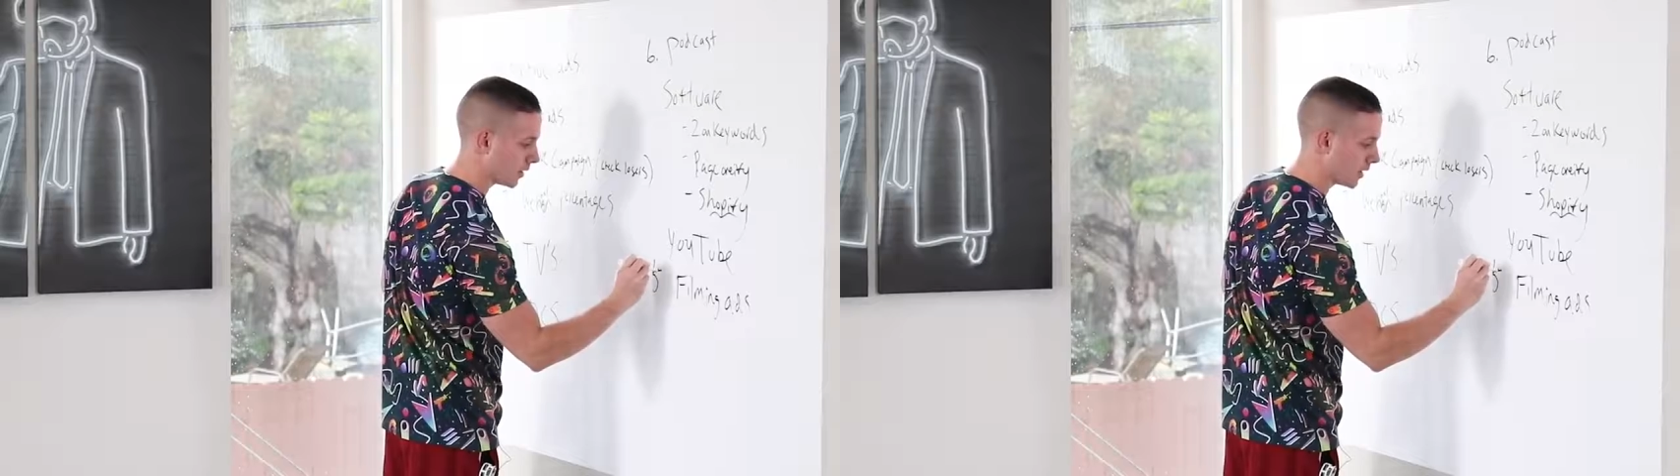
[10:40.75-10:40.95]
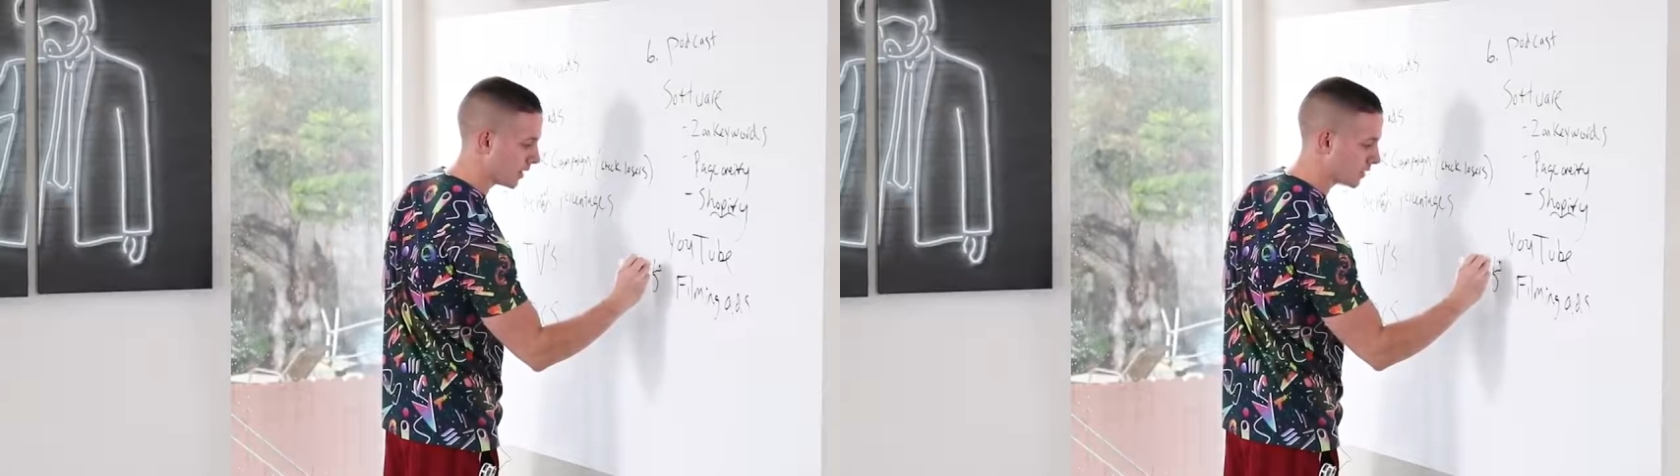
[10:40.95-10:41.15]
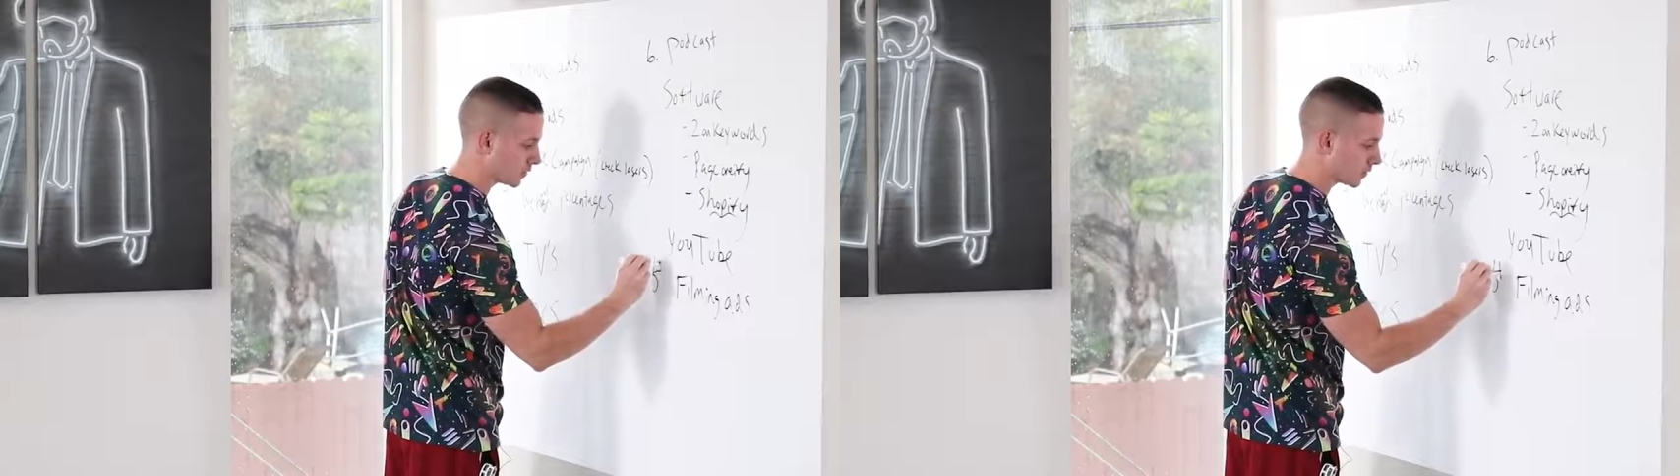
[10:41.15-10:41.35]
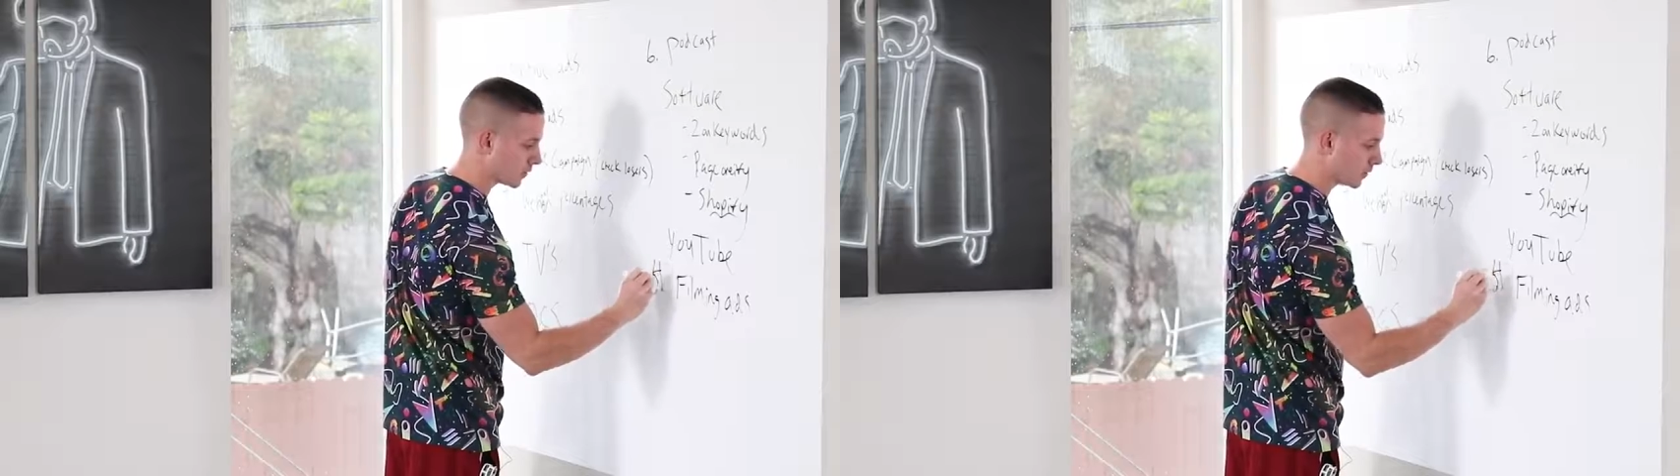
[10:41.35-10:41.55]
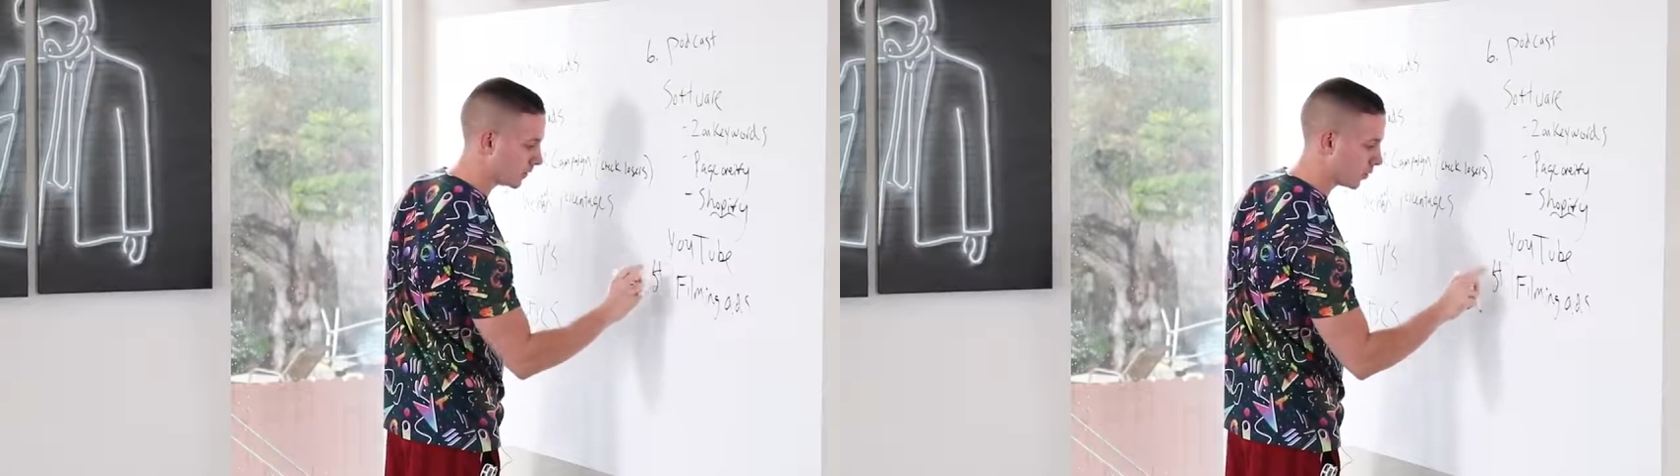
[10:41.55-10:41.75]
as
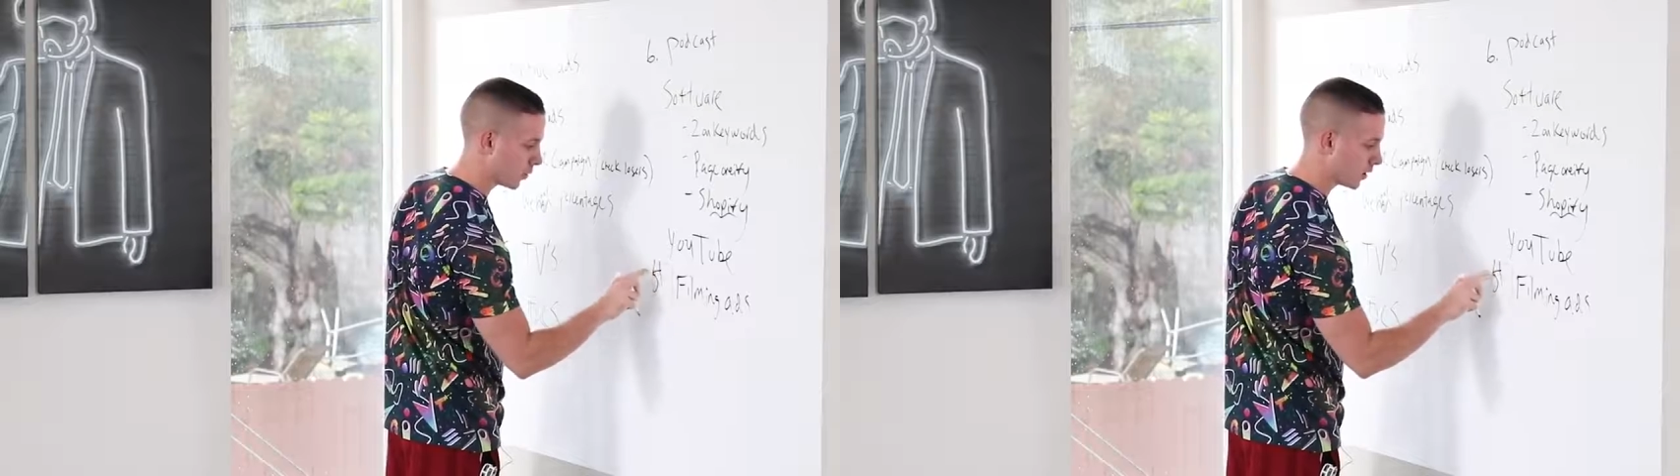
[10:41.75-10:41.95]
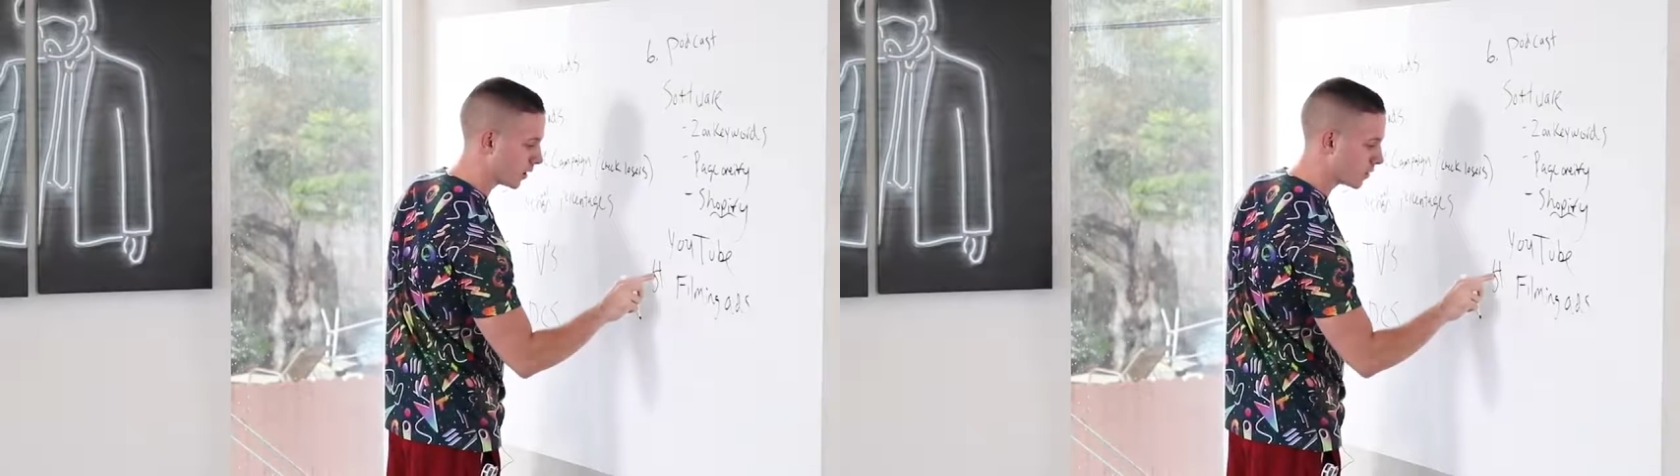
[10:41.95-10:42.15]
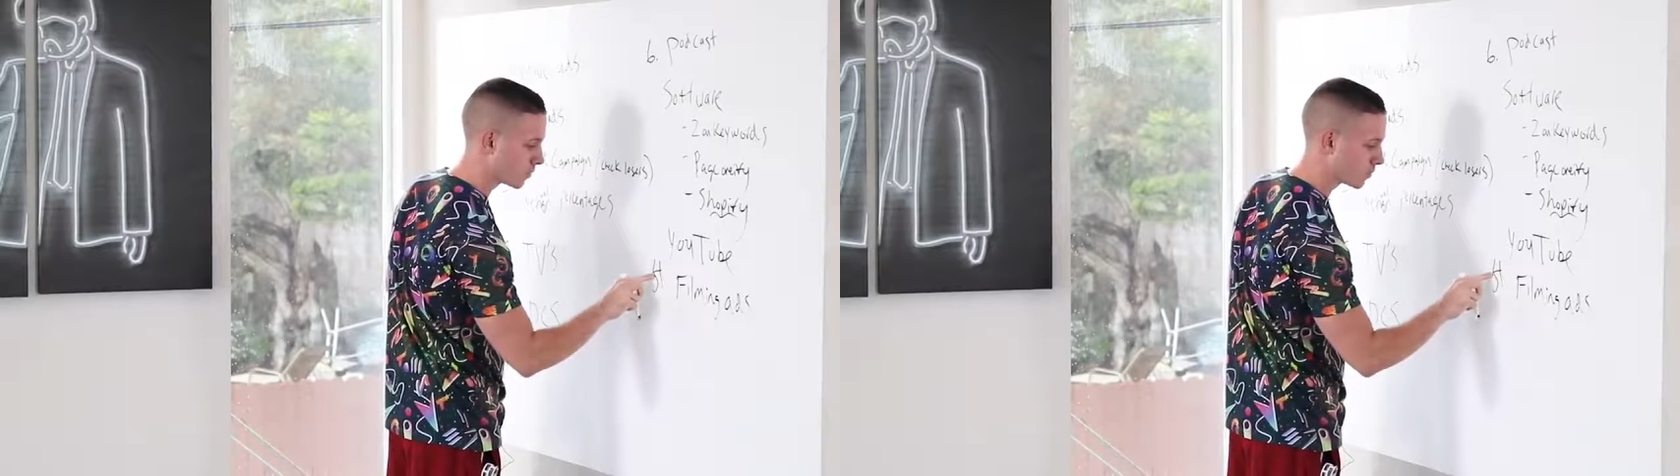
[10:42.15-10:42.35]
4.